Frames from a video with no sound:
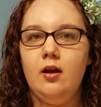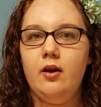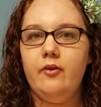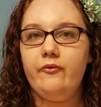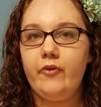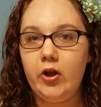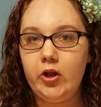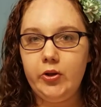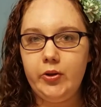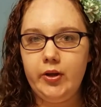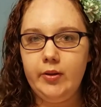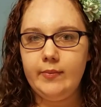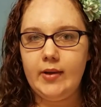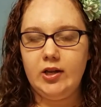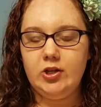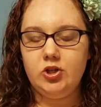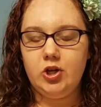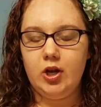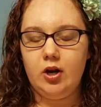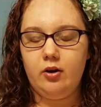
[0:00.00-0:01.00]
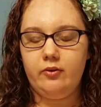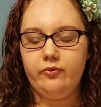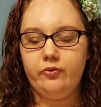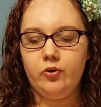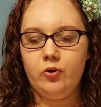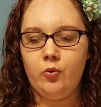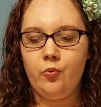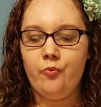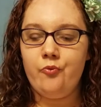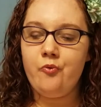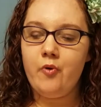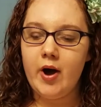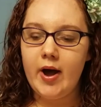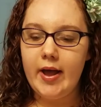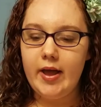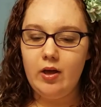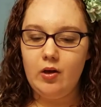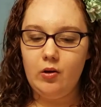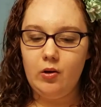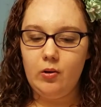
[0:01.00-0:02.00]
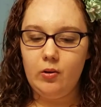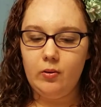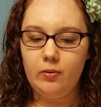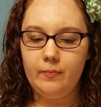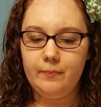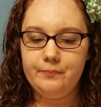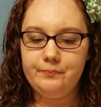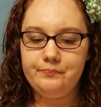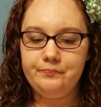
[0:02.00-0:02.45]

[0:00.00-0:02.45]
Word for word: following my channel for a while,